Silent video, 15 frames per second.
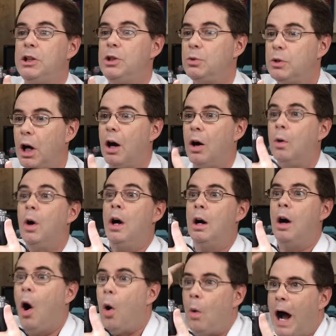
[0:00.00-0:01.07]
you go,
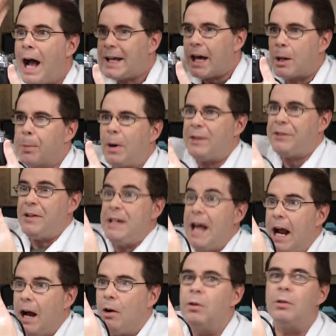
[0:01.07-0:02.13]
oh, I gotta press it
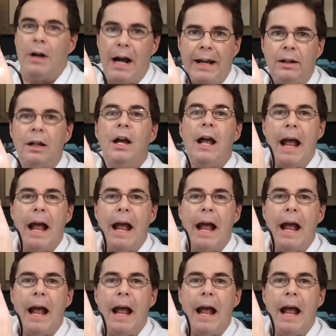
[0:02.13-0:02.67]
now, right?